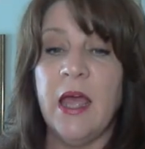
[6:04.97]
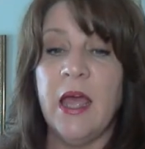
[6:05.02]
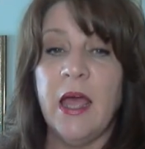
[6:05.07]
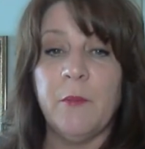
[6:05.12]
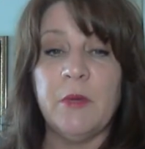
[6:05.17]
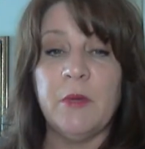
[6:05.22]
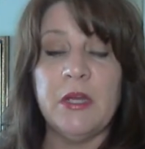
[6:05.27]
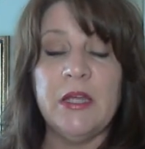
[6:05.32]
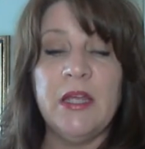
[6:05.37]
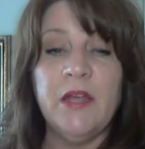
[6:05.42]
I'm
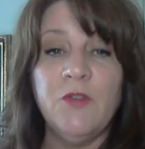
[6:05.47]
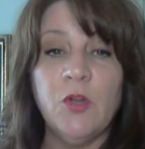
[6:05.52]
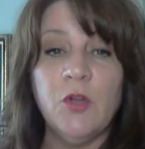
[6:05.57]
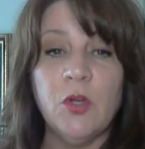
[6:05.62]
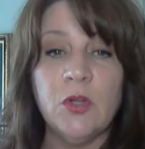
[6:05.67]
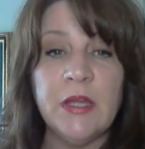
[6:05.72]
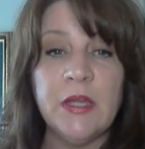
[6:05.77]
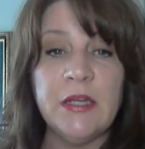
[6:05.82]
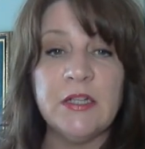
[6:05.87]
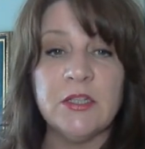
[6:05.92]
going to give you a
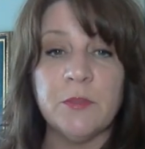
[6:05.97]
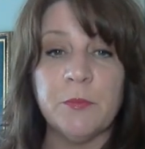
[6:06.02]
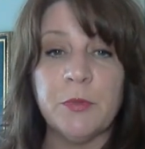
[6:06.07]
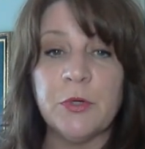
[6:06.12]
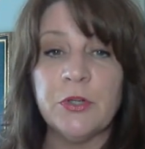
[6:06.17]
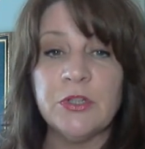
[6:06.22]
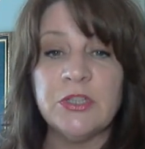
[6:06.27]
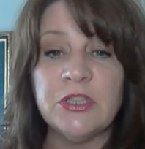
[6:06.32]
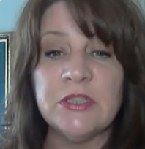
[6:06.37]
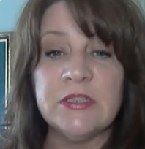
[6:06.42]
link to
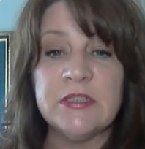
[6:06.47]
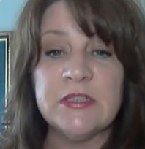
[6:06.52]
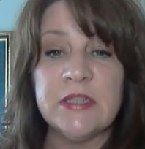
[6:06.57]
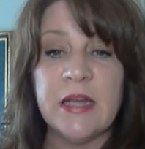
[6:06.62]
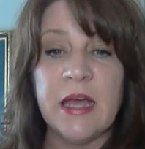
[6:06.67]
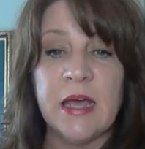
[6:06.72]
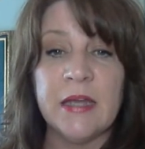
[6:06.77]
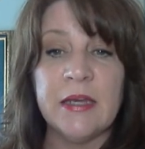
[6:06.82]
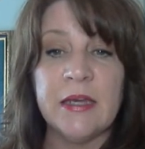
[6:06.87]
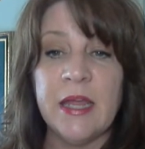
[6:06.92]
purchase
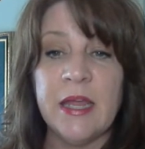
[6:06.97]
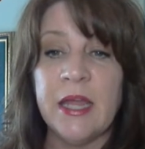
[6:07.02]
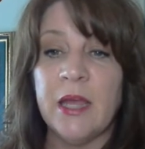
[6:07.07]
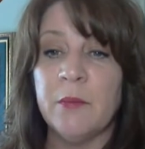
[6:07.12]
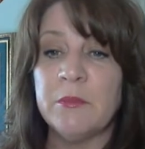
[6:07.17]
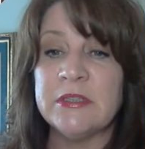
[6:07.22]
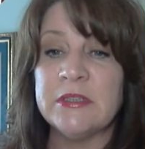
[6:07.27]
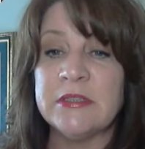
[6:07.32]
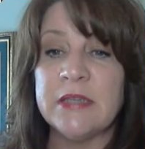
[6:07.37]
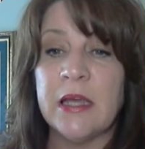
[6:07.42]
it on
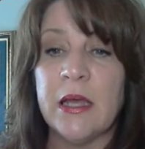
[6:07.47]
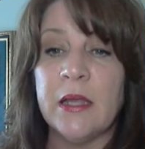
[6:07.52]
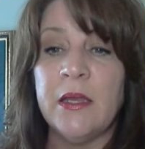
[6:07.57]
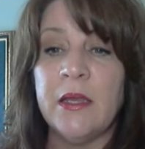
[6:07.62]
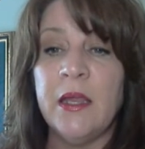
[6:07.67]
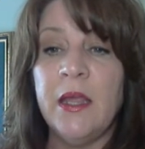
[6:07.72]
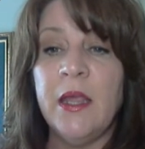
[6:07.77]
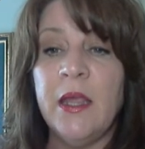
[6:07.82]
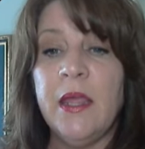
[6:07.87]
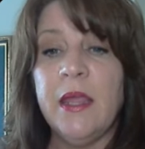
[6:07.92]

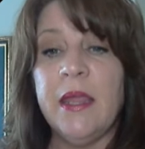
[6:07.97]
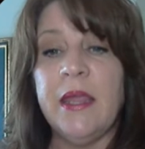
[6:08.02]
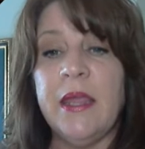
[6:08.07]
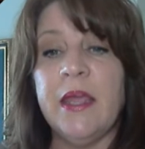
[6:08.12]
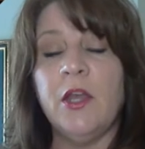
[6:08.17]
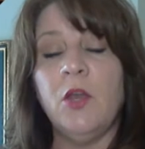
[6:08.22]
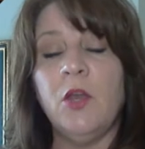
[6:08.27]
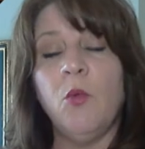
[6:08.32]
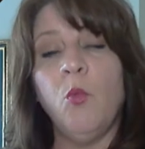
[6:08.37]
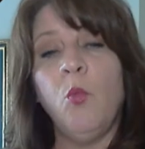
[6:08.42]
Amazon.
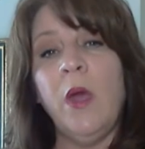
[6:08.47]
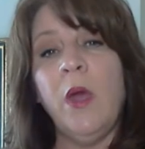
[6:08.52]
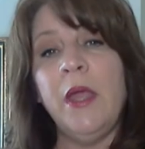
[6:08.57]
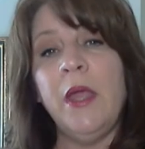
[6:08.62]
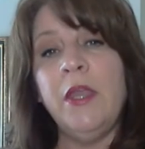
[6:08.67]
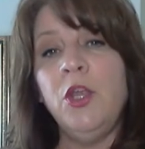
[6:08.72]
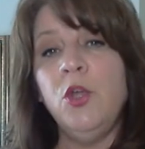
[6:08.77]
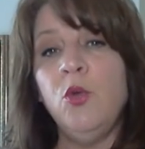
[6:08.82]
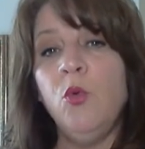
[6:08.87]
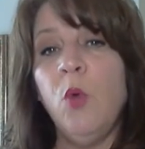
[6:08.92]
And
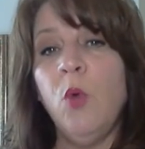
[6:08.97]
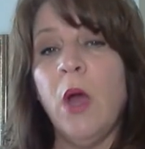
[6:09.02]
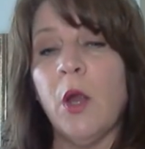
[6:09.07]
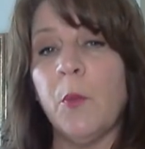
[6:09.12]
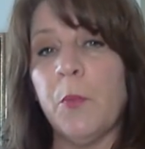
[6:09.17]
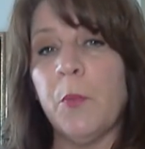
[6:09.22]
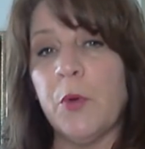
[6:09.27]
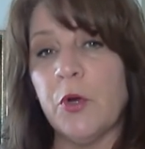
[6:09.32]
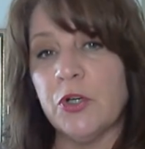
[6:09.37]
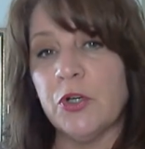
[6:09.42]
when you are
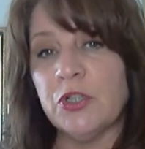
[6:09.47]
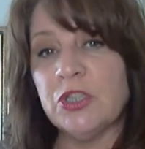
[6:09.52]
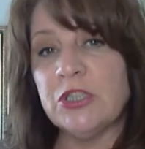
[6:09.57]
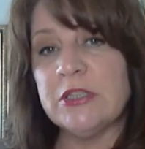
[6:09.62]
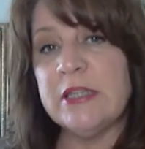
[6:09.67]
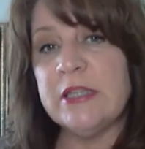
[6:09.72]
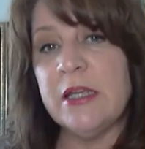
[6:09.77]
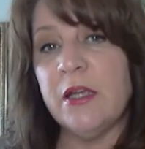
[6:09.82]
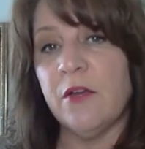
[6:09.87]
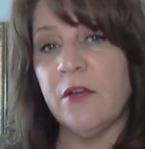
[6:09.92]

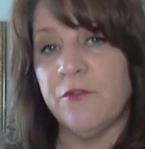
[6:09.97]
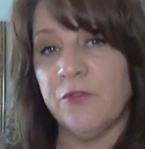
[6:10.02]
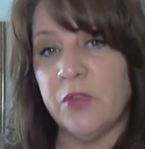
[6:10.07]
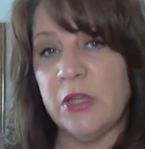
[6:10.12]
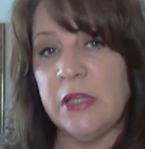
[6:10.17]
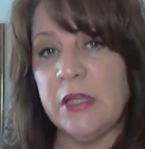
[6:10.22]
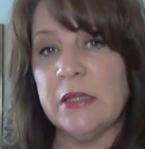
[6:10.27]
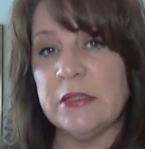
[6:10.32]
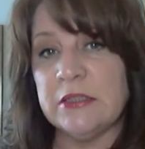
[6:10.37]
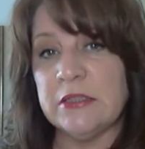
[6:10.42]
purchasing a
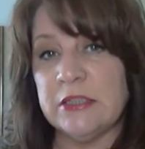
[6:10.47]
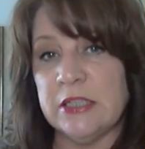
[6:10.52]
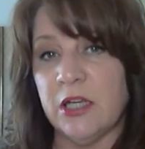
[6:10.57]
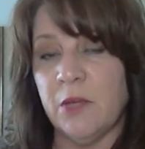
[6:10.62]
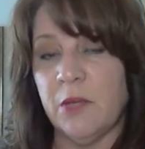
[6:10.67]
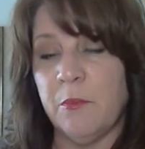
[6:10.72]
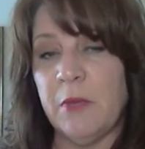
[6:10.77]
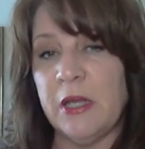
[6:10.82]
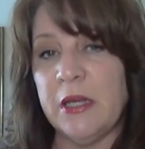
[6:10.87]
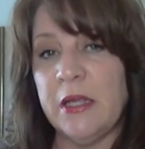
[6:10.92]
flea and
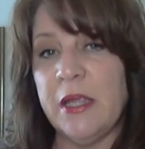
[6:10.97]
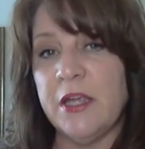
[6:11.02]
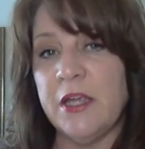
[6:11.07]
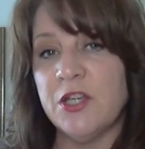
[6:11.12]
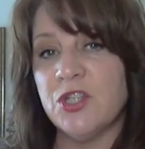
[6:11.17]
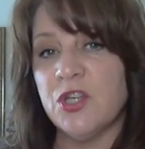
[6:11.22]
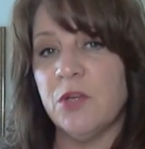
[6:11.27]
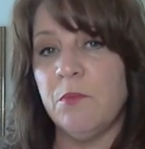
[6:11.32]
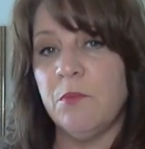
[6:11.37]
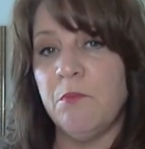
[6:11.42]
tick
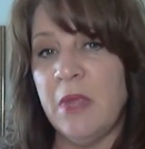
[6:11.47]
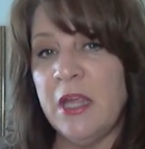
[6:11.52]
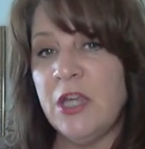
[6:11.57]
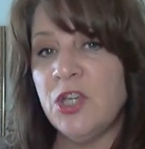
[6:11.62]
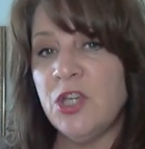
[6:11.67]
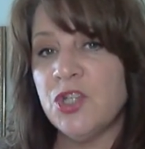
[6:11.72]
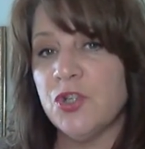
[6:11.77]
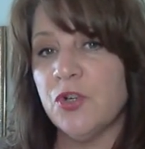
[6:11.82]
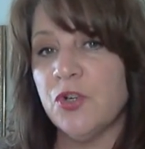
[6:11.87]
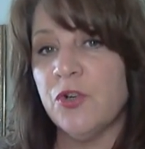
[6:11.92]
medication, make
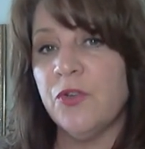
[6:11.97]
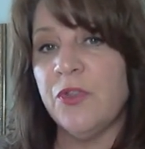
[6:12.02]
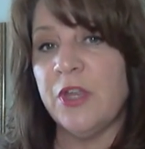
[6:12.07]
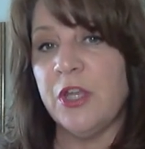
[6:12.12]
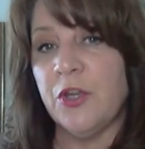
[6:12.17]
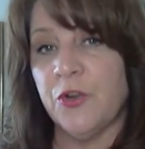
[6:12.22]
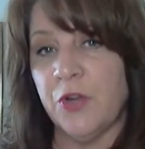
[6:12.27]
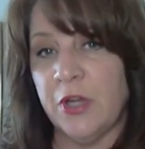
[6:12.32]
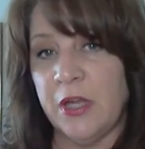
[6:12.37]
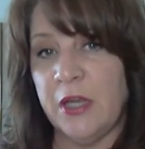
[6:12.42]
sure that
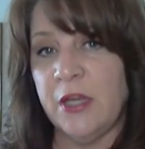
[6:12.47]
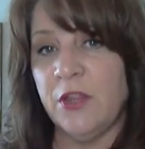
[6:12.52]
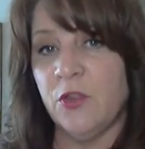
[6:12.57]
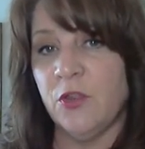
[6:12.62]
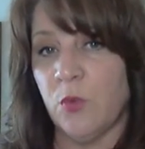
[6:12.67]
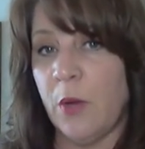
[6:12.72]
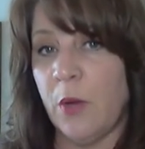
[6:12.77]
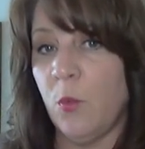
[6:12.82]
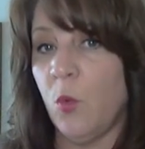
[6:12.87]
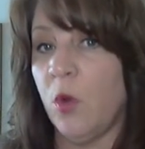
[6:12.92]
you're getting the
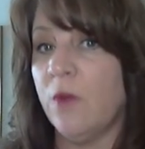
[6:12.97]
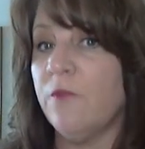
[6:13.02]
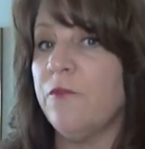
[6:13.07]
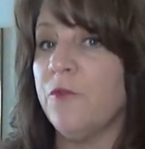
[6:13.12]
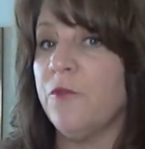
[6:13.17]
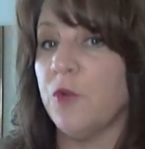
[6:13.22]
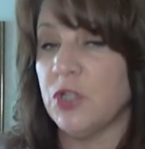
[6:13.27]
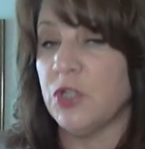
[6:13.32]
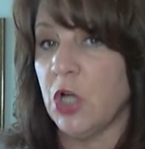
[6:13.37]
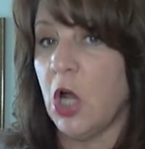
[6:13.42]
right one
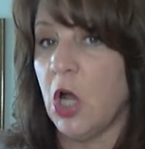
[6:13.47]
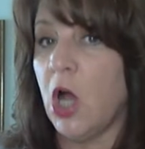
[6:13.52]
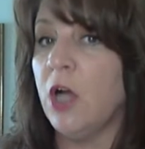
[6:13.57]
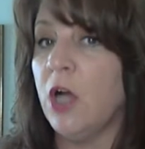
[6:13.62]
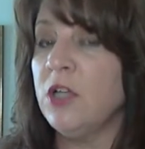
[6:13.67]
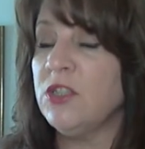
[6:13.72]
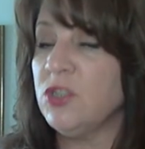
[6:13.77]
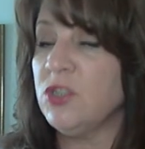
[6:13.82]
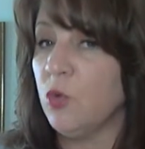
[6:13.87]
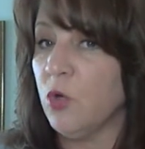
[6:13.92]
for
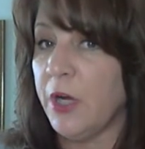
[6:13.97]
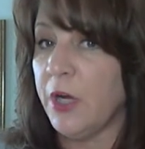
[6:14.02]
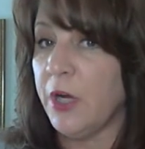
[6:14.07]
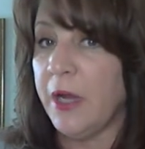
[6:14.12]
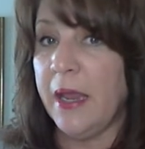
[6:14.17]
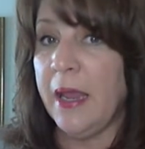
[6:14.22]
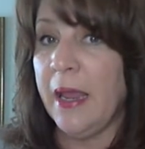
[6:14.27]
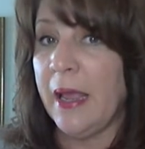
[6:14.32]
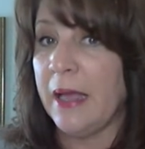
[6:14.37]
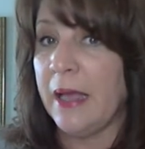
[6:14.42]
dogs or
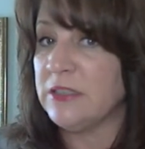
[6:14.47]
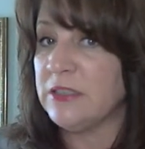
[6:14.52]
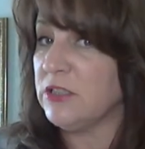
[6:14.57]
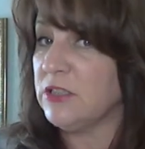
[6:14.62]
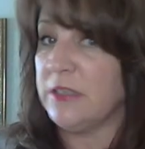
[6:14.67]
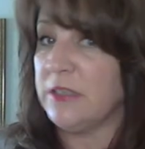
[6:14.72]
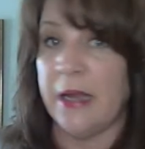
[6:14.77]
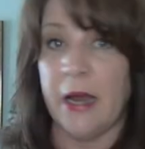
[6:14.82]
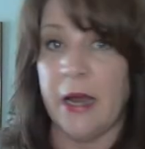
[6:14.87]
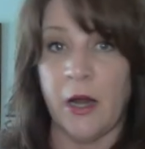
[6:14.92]
cats.
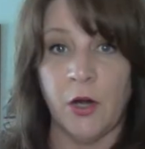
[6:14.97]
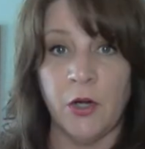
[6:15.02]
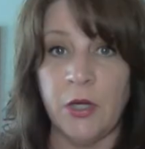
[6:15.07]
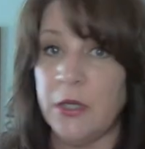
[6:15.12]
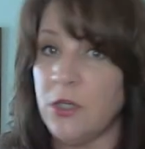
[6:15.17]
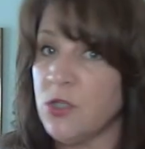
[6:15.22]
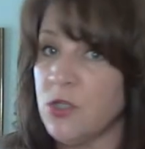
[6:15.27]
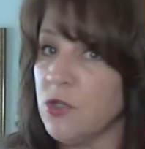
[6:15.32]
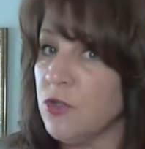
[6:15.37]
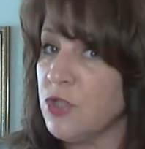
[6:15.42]
They aren't
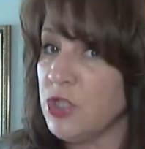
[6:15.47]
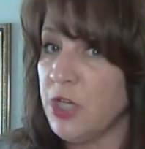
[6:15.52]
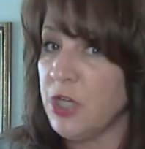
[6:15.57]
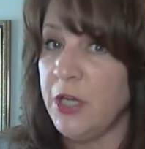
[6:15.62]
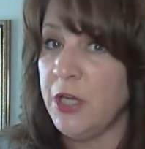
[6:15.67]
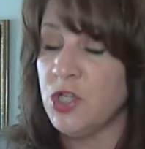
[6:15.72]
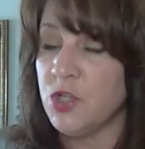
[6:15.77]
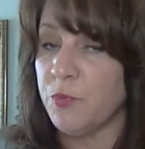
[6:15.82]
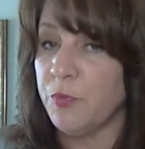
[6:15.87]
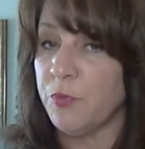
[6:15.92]

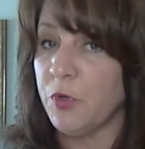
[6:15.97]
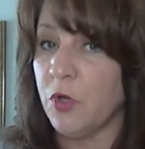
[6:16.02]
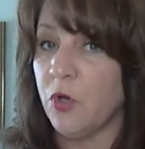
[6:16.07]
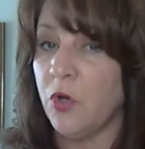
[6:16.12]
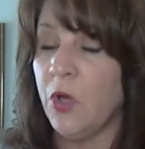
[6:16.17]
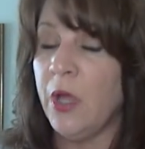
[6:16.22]
interchangeable.